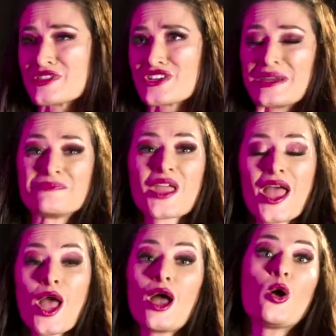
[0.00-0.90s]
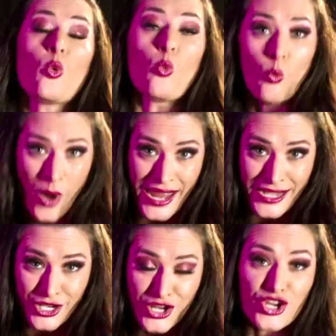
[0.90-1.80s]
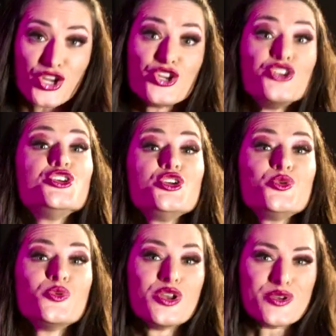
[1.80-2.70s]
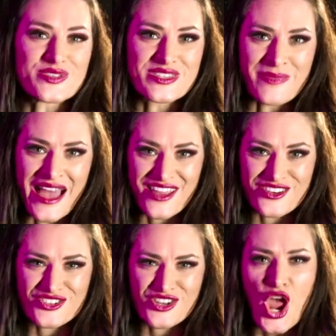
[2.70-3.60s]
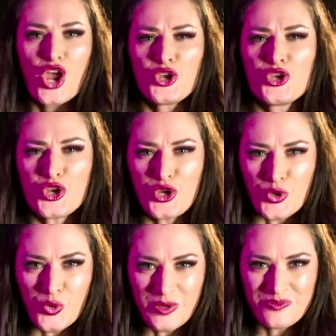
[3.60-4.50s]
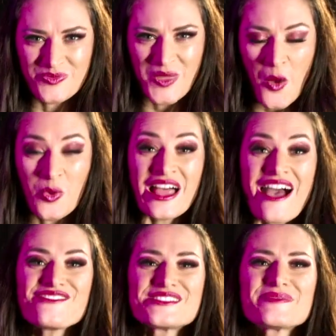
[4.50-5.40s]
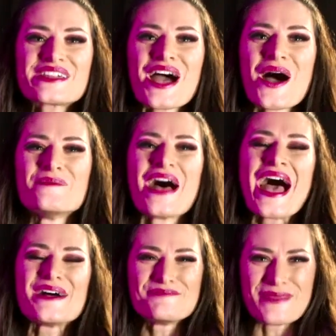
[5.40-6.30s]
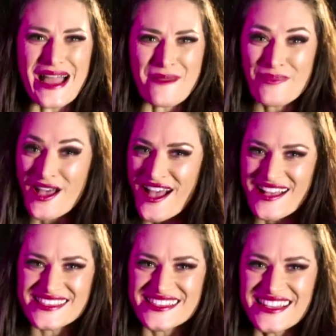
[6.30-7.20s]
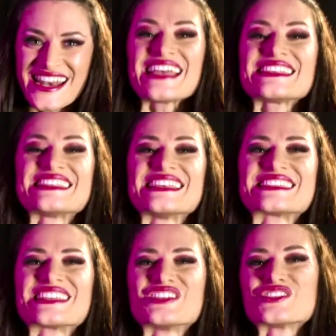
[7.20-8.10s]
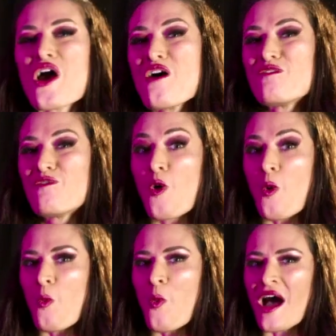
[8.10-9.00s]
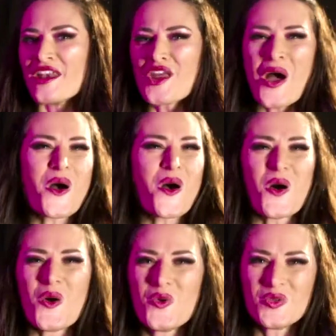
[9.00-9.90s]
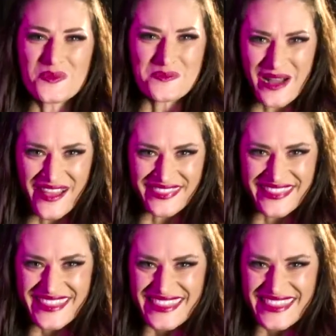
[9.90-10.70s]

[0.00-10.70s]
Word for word: I'm sorry, when you lose the match, you will have to become my personal assistant for one whole month.